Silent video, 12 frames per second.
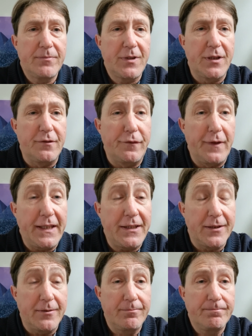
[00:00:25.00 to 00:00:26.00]

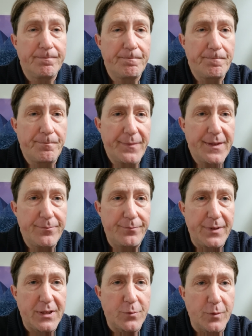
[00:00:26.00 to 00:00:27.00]
conflicted
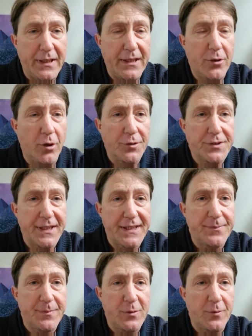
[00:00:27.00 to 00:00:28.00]
between
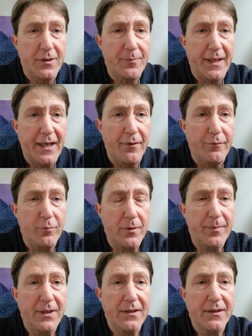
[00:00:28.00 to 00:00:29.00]
contests between powerful
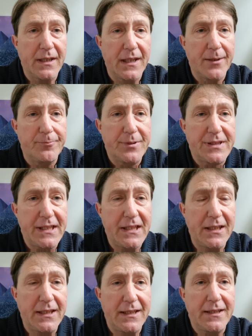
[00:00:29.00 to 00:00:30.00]
women,
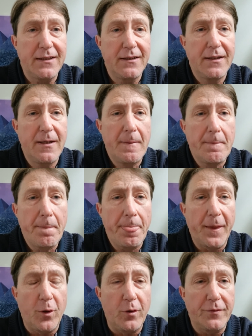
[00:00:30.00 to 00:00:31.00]
particularly
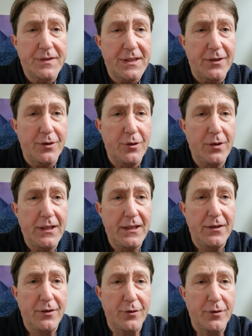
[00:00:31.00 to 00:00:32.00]
obviously
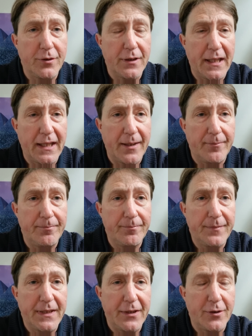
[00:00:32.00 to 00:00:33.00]
early in
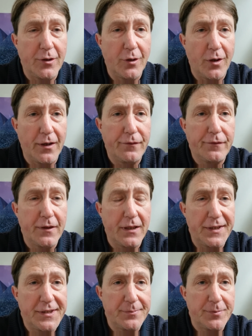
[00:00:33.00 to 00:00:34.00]
her life,
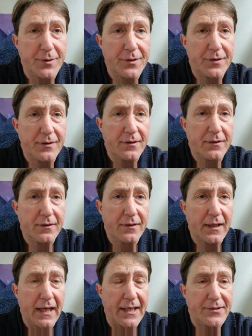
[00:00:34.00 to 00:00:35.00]
Elizabeth
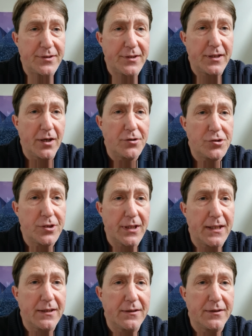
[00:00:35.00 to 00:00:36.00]
had to
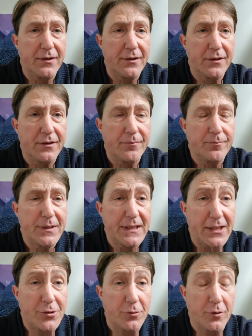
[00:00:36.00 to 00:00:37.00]
negotiate the
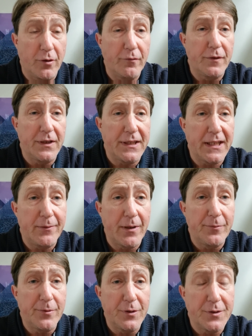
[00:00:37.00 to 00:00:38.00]
potential conflict
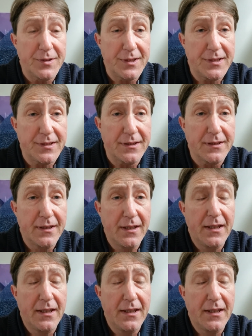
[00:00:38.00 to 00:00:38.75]
anyway with her sister,